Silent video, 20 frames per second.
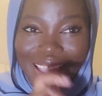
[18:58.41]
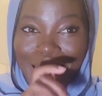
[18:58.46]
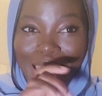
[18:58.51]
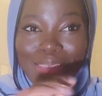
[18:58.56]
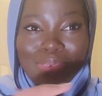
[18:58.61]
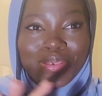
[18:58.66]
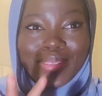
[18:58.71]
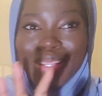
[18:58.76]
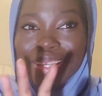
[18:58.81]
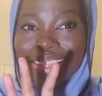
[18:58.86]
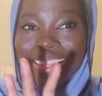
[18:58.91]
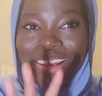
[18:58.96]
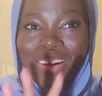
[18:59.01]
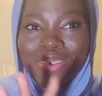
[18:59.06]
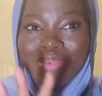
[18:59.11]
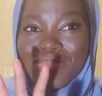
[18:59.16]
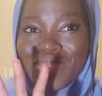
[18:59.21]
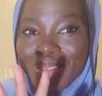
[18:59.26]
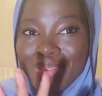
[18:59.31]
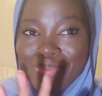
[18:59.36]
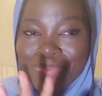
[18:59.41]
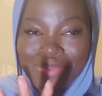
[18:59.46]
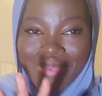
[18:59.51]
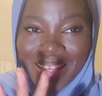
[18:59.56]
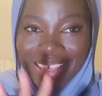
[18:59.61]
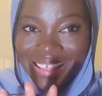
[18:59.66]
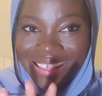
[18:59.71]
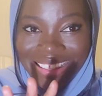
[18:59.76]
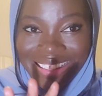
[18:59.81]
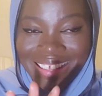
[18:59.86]
I feel like that would be
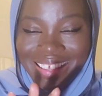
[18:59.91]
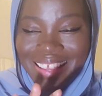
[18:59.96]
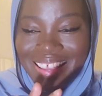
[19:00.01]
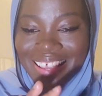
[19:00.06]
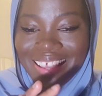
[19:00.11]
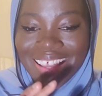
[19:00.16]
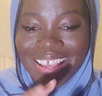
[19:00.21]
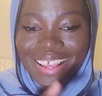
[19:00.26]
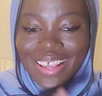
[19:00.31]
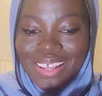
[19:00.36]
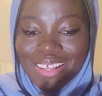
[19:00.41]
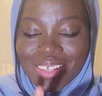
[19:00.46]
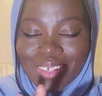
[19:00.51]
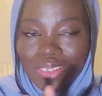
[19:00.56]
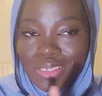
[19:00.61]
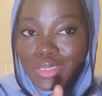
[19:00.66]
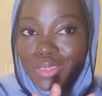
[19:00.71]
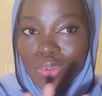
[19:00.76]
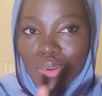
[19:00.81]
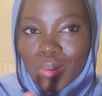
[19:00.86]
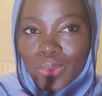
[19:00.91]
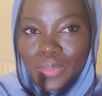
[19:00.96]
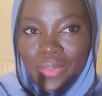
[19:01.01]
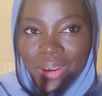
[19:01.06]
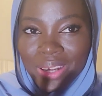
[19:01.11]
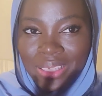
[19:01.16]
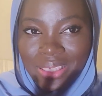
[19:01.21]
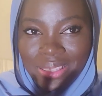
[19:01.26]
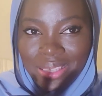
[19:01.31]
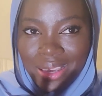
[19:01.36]
me,
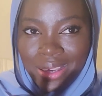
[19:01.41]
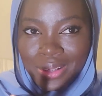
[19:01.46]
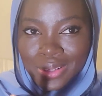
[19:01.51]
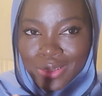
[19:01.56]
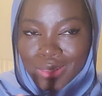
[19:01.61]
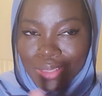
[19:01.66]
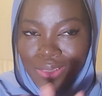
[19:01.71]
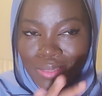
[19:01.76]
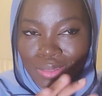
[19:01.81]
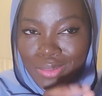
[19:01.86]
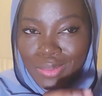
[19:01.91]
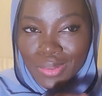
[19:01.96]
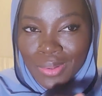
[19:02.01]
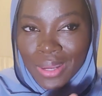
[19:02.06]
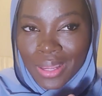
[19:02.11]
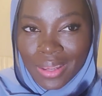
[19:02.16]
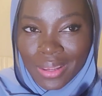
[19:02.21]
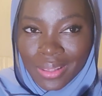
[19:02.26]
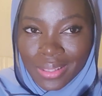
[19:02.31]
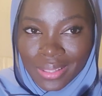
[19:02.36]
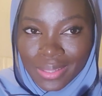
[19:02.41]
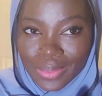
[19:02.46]
Oprah style. Just go ahead